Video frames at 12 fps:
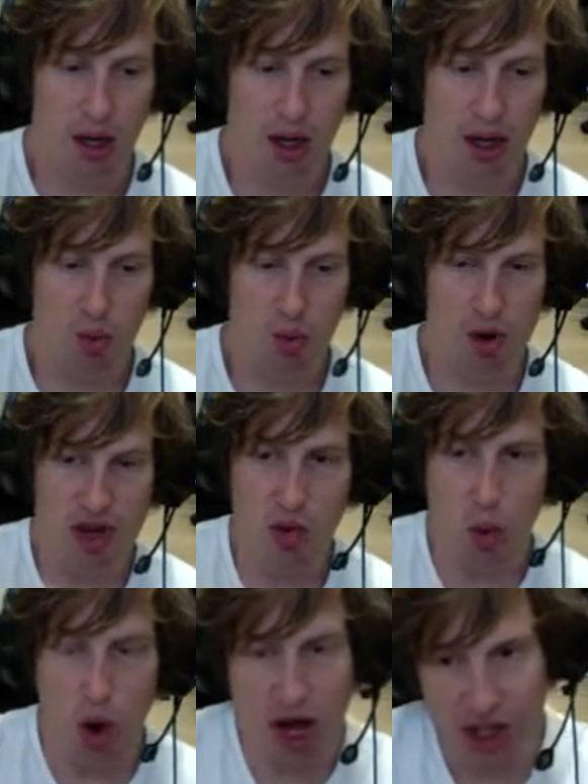you
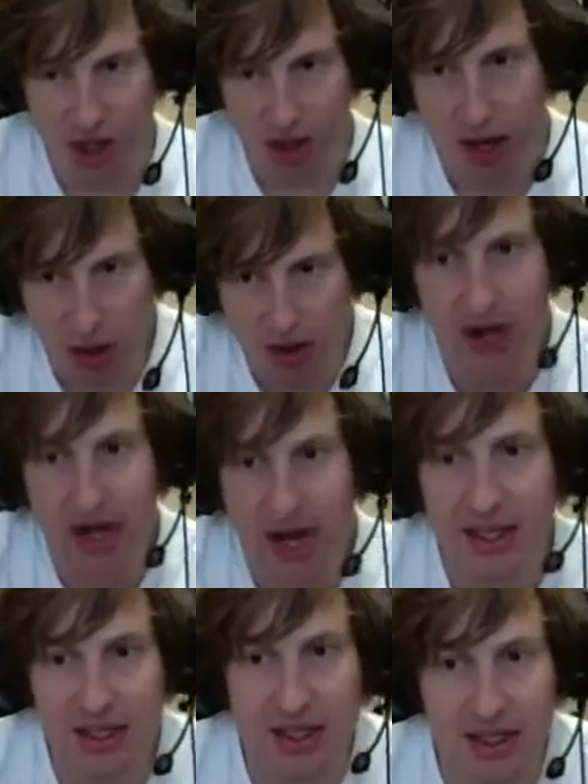watch it, you're like, okay, yes,
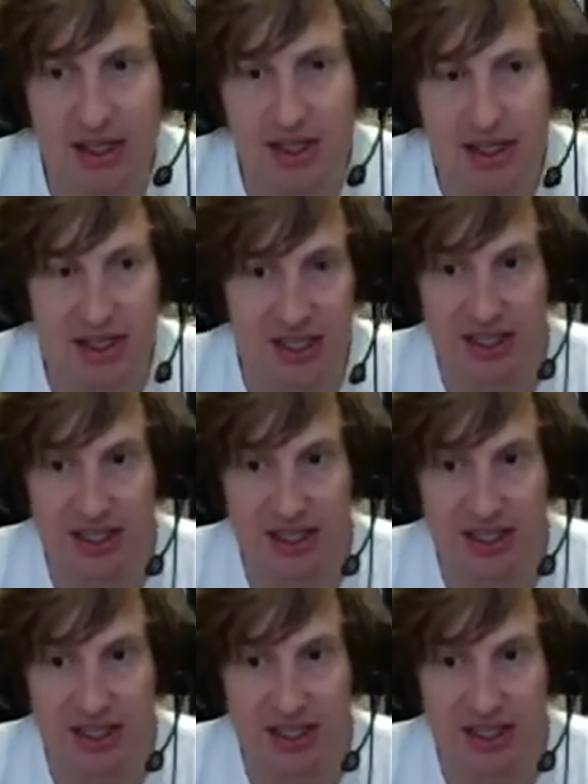this is